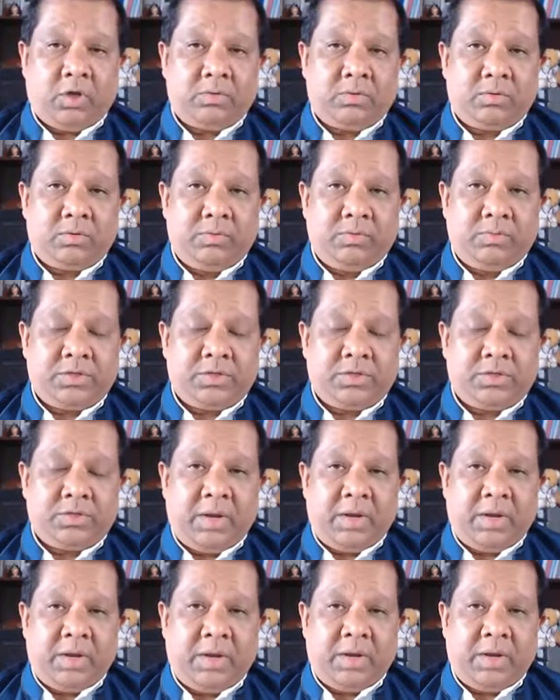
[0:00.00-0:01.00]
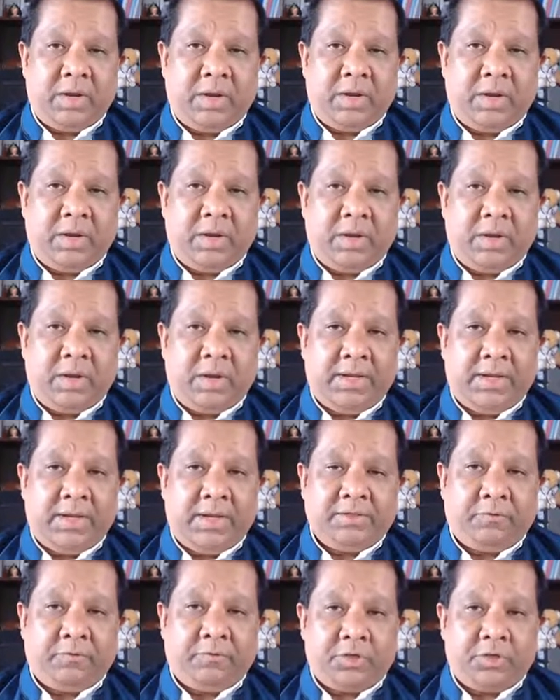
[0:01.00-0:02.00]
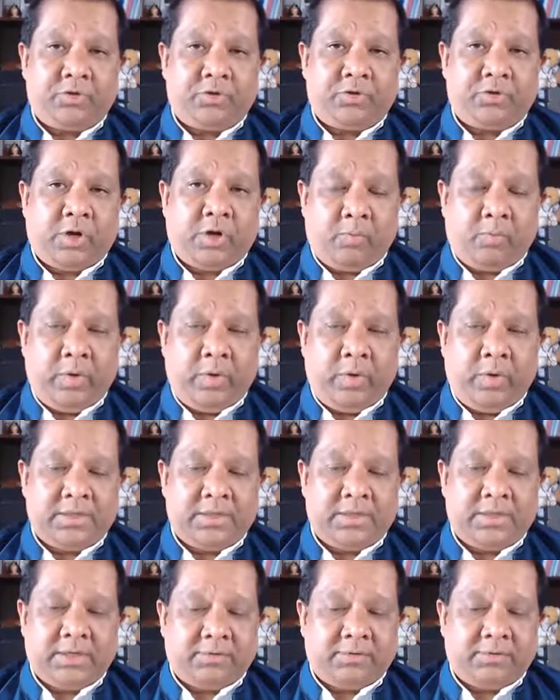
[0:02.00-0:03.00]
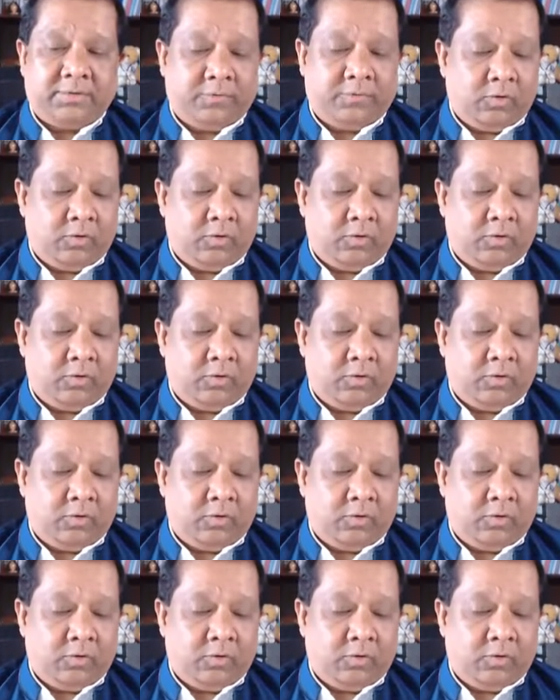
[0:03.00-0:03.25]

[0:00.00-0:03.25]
we described it as the first drop when it uh,